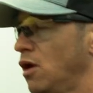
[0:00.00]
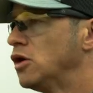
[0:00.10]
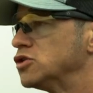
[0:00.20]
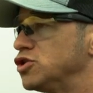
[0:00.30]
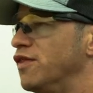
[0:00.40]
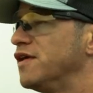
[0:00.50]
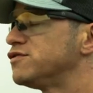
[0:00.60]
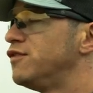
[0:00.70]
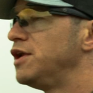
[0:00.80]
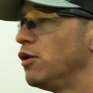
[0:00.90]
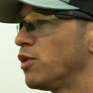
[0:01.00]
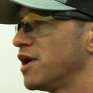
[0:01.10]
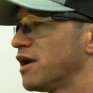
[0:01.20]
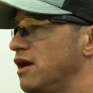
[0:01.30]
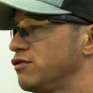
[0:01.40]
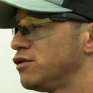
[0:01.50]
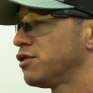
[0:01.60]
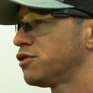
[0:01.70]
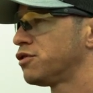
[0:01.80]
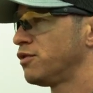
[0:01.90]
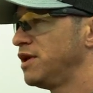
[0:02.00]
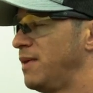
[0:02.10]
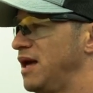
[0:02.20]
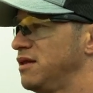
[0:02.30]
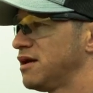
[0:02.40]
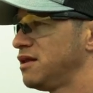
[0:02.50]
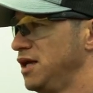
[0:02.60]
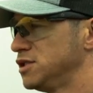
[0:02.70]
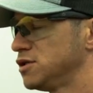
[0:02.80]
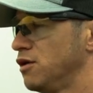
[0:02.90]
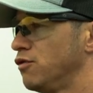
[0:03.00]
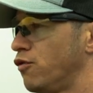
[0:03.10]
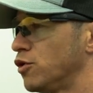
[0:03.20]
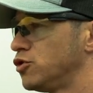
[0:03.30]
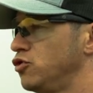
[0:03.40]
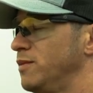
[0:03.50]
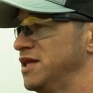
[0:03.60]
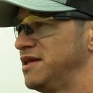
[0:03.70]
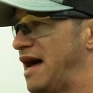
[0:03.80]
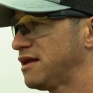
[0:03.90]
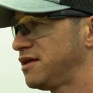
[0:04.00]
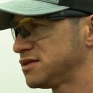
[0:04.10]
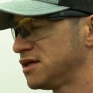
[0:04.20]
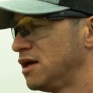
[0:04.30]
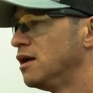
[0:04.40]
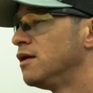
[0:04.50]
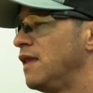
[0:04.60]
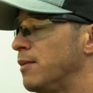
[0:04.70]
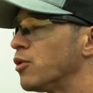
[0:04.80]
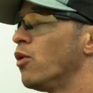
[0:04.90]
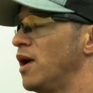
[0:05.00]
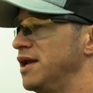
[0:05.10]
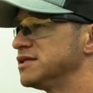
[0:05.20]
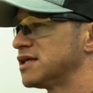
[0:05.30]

So in this video, we're going to cover three main techniques for two-man tactics. Number one is going